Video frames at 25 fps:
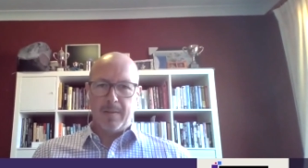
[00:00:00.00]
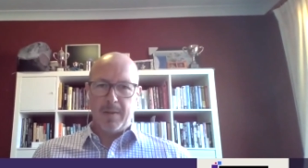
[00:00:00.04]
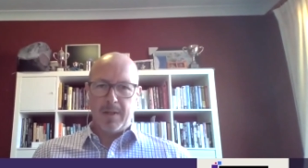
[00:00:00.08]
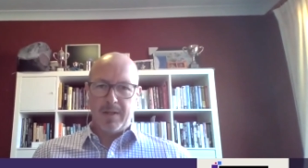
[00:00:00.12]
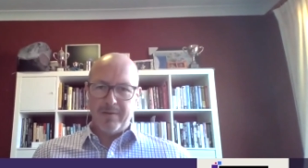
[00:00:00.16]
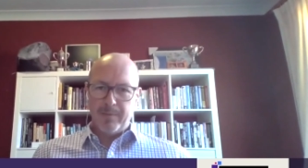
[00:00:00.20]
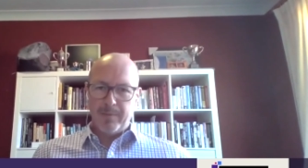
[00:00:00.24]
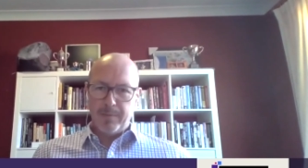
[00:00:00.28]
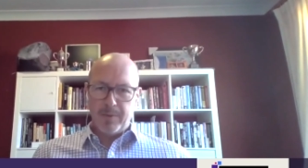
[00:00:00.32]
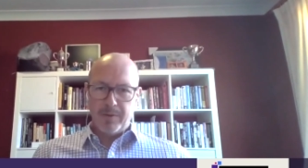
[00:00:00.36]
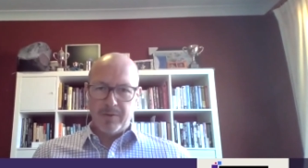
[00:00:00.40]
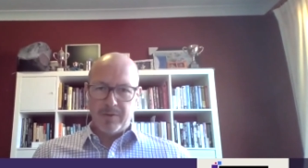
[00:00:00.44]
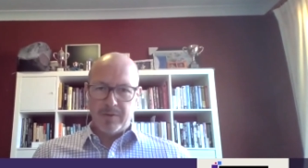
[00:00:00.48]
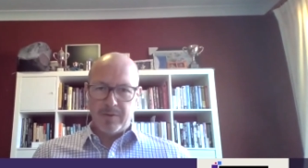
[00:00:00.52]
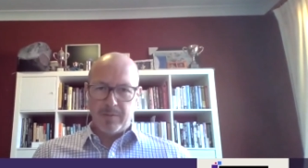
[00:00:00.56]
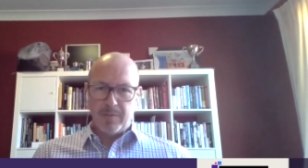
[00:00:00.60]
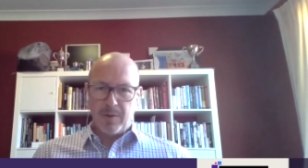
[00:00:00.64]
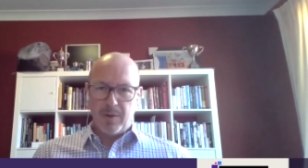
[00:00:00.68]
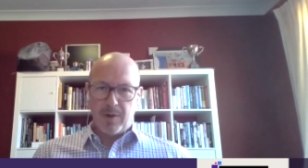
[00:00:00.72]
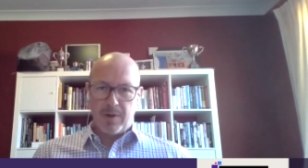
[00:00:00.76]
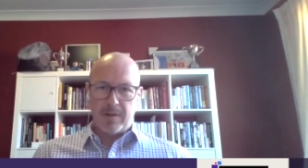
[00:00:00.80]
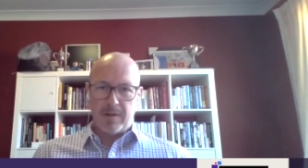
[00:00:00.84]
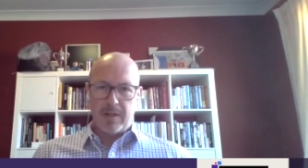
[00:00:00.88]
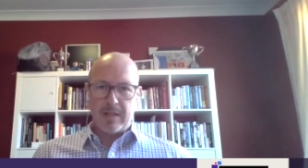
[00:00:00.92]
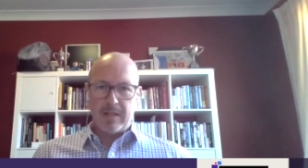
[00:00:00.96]
Because I'm a Liverpool
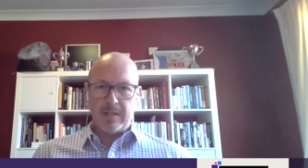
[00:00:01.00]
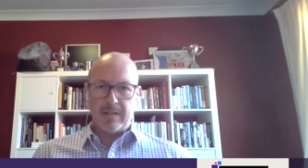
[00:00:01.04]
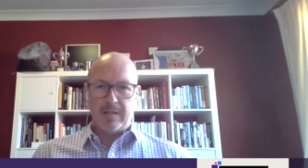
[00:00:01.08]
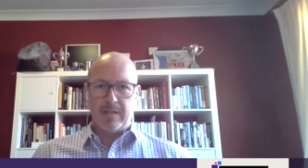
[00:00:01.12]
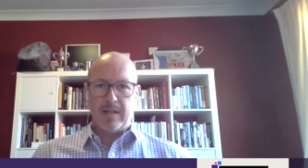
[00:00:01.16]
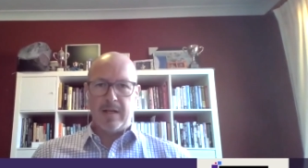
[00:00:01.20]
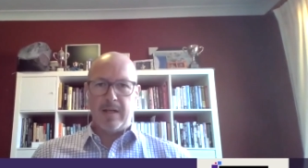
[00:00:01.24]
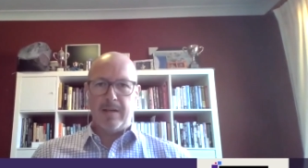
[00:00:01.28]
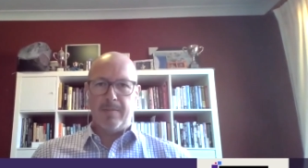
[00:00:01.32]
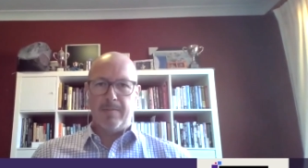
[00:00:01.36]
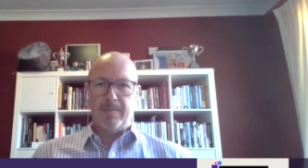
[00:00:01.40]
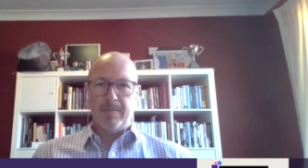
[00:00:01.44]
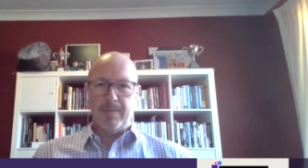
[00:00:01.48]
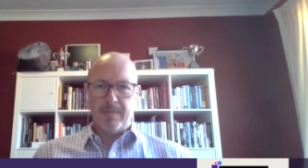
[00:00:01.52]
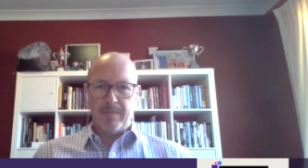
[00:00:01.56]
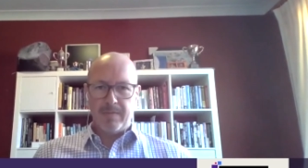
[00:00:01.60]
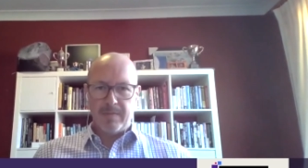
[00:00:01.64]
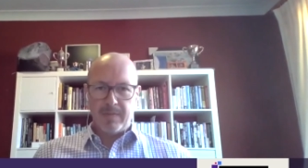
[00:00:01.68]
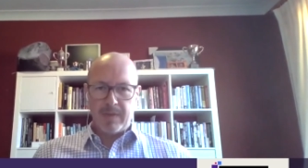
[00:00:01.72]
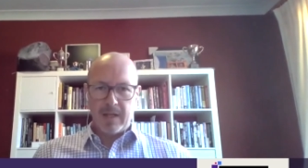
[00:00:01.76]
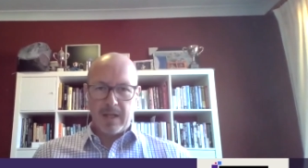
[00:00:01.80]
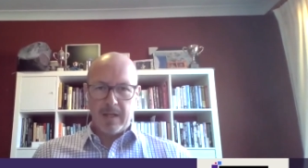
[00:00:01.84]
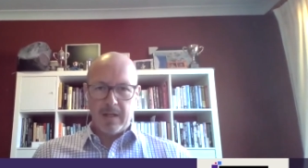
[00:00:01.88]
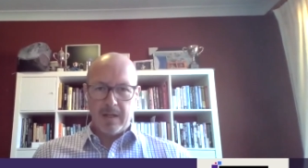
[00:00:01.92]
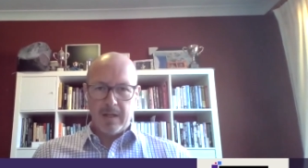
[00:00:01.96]
supporter, that
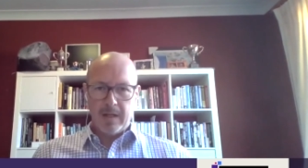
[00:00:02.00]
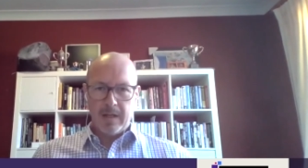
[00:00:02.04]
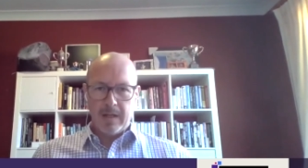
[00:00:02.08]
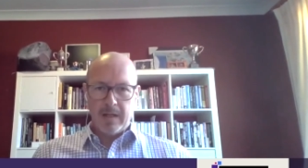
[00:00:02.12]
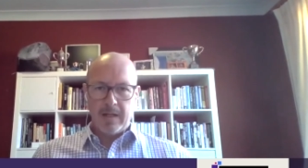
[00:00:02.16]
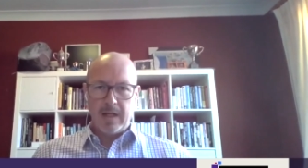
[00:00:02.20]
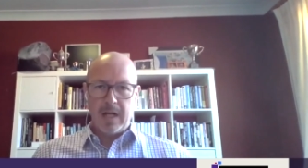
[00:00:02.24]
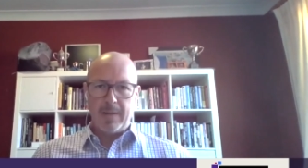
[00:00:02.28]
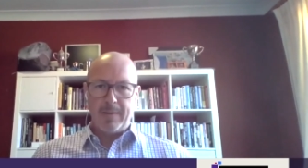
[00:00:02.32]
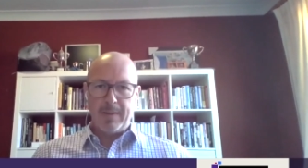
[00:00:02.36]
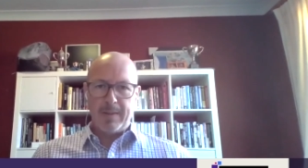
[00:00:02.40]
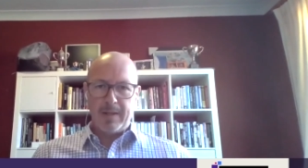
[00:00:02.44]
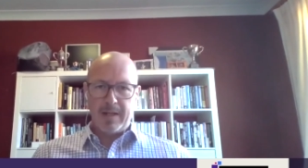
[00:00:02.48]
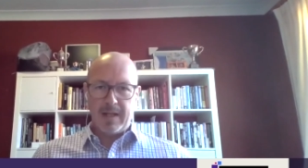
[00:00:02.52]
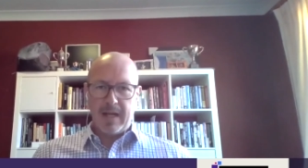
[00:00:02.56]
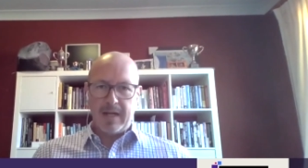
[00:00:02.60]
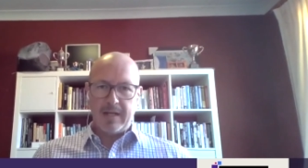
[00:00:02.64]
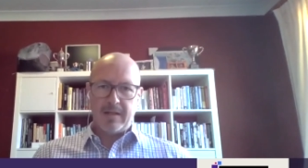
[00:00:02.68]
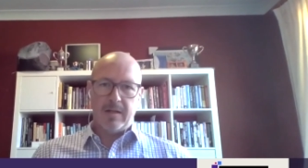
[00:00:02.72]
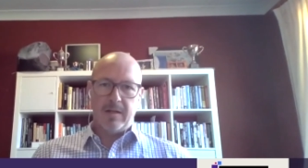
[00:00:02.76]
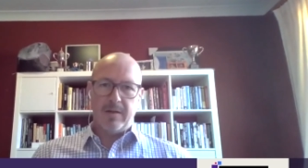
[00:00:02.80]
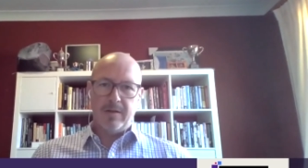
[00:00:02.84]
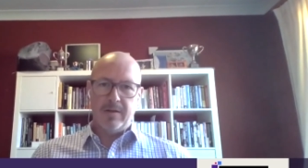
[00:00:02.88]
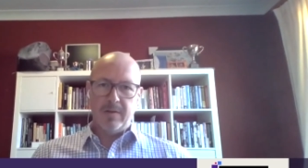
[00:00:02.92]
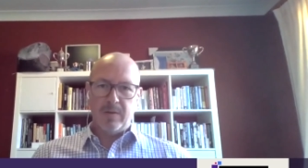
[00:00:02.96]
Naby
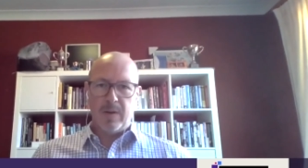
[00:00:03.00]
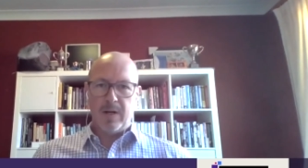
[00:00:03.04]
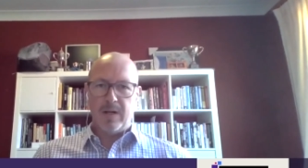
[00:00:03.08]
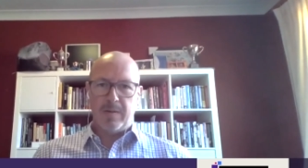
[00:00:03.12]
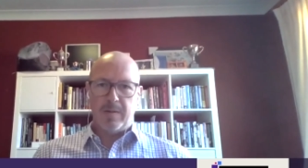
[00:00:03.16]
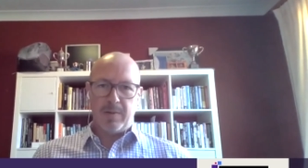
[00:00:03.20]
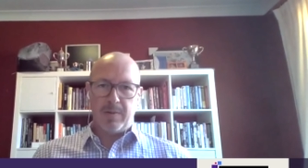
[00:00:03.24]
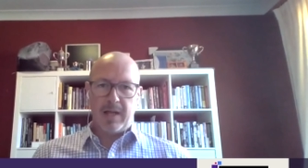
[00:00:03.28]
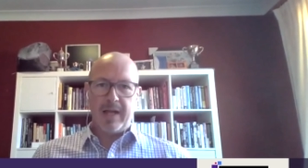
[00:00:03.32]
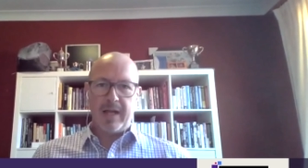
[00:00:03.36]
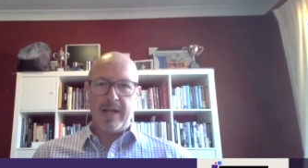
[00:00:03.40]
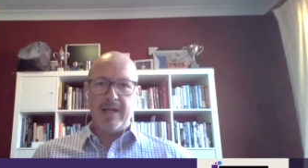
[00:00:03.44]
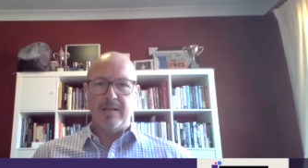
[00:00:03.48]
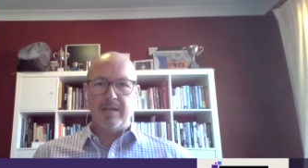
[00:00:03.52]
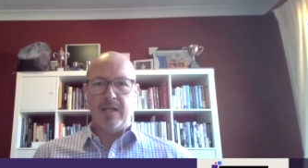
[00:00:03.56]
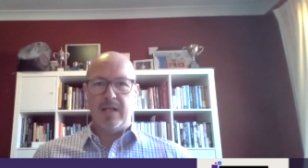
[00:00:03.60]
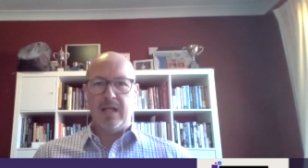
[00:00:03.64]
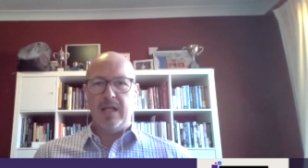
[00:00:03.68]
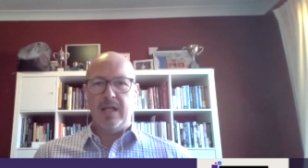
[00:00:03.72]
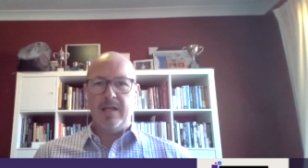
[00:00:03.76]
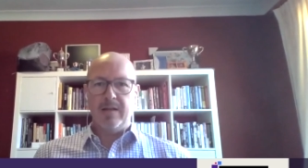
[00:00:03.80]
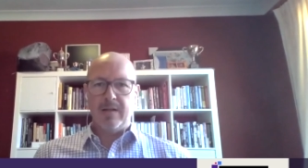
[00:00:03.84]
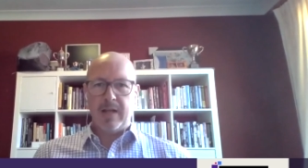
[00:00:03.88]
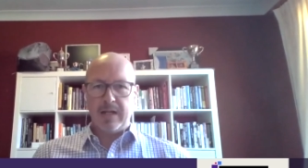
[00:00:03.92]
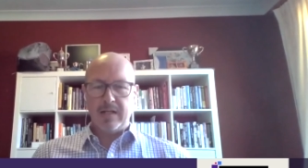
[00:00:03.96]
Keita, who's one of the players
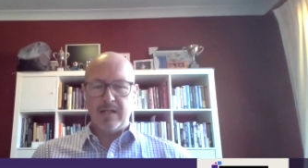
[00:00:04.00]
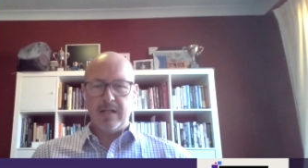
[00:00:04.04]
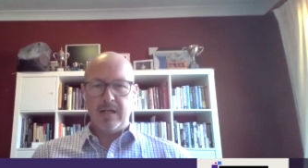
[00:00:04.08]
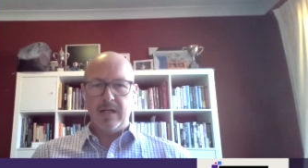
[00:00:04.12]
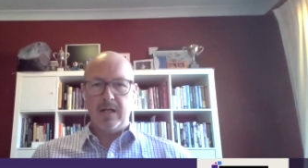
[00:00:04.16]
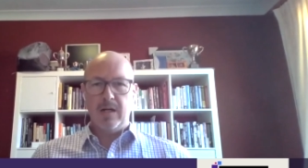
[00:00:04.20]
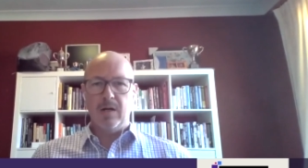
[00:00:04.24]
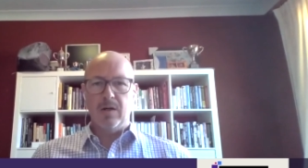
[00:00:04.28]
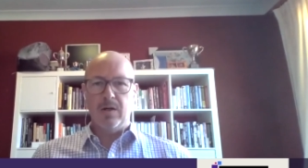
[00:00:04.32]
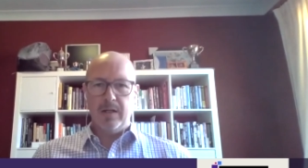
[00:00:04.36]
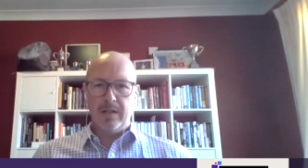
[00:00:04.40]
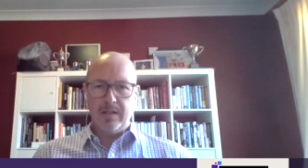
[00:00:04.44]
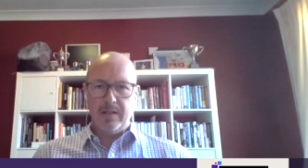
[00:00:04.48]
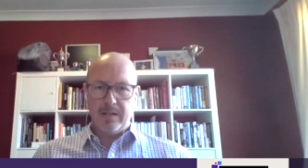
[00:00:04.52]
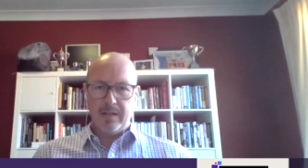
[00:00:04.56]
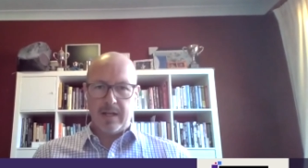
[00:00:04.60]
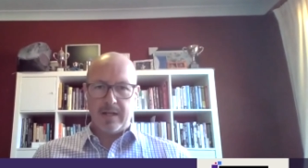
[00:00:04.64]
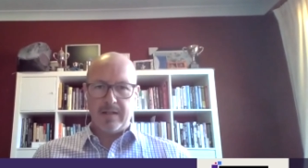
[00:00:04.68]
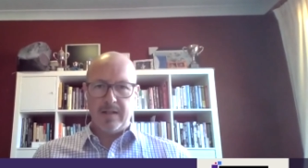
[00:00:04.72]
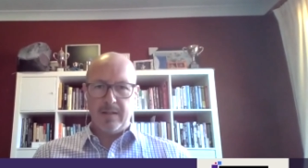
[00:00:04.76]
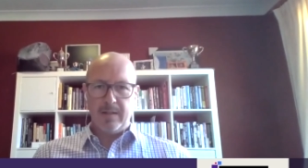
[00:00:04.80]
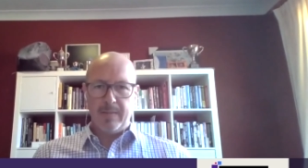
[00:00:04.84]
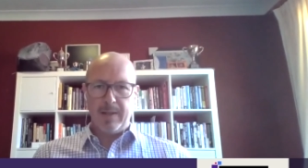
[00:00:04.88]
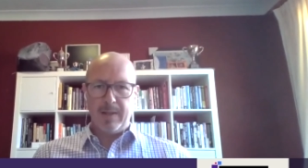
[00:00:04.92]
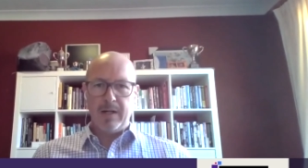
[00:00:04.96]
there, he's
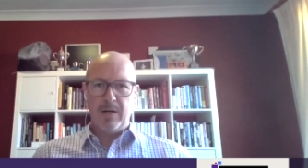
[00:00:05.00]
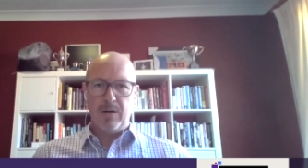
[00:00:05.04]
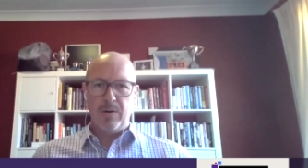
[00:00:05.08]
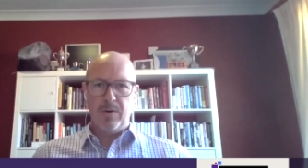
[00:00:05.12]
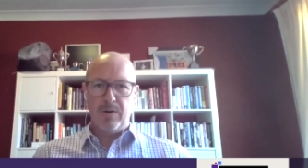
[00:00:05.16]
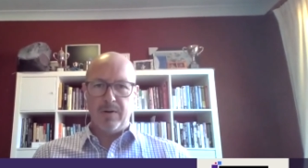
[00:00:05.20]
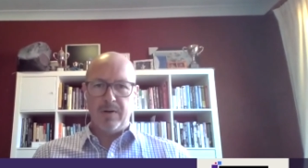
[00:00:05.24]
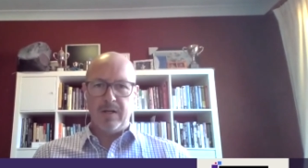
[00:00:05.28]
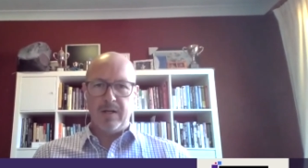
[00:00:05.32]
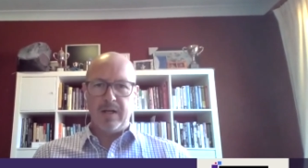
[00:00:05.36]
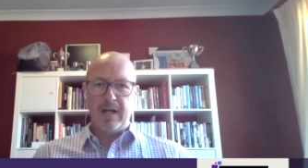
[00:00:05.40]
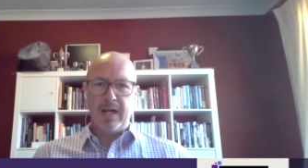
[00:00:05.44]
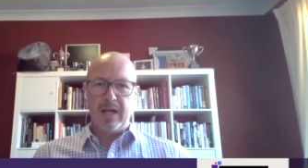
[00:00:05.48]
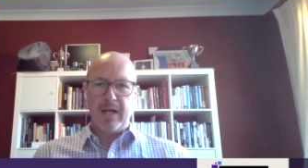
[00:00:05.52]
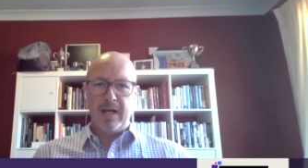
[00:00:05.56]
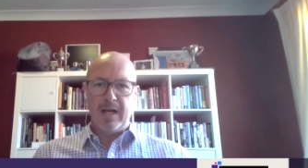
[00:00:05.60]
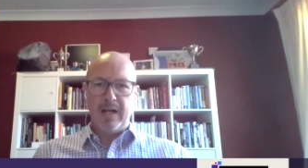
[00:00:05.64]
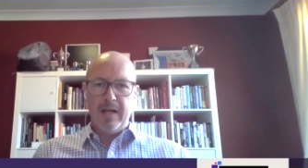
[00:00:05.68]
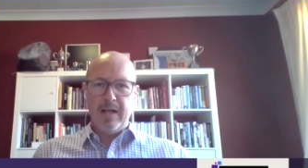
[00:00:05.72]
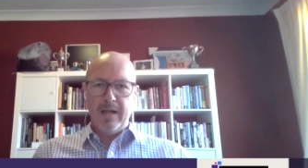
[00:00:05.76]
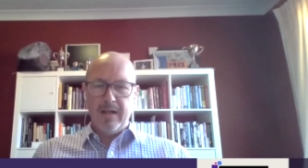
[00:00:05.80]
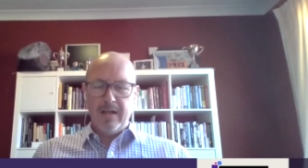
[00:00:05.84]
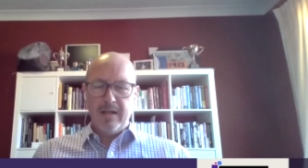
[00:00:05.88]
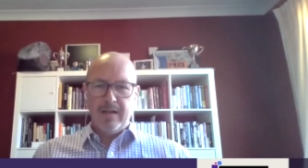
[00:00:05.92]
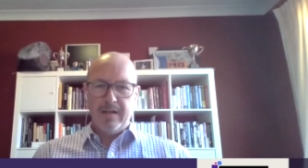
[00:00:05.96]
actually been caught in
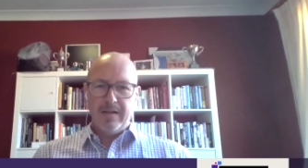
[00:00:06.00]
Guinea.